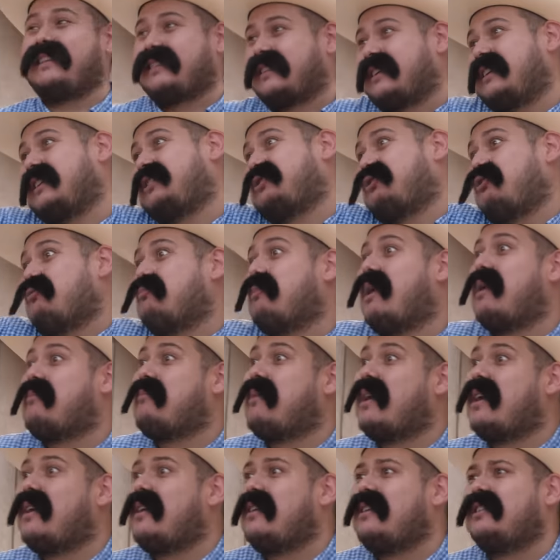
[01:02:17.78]
es que tu
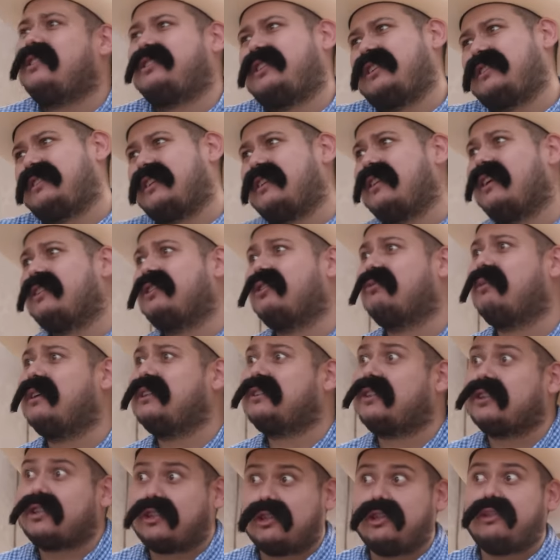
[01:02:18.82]
mama, she said not to waste
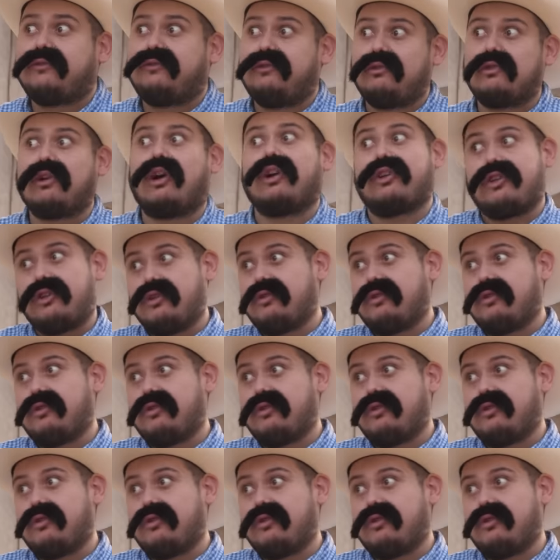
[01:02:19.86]
the good food on